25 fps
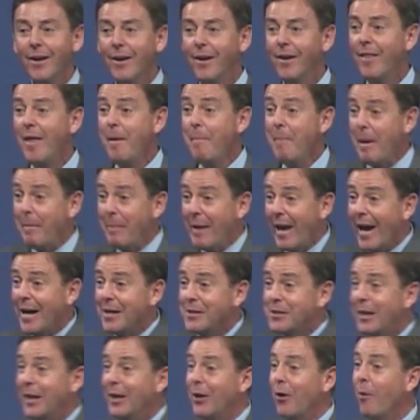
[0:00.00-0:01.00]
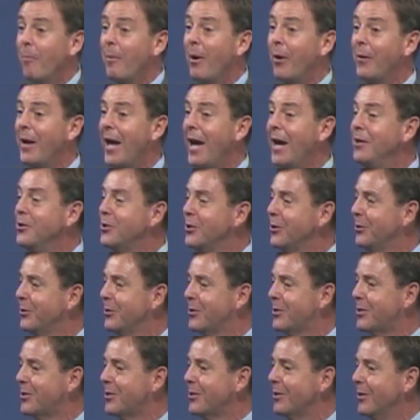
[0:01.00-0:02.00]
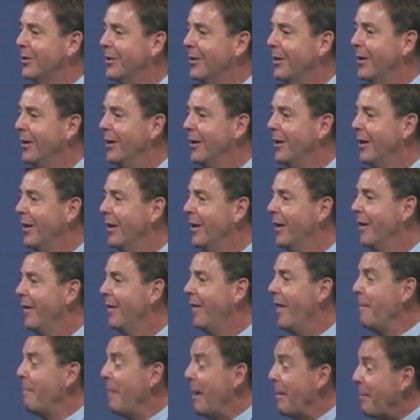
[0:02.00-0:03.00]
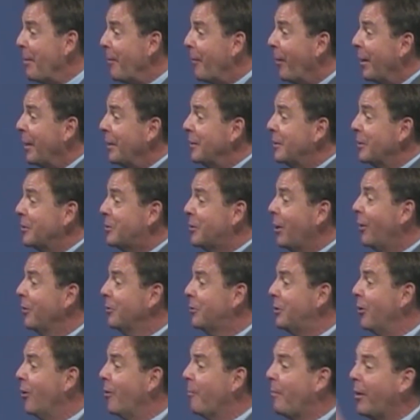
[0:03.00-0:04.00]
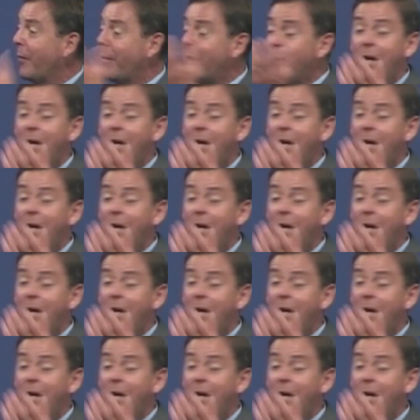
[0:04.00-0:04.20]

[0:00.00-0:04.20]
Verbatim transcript: They may be asking you about angels. They may be wanting to talk to you about the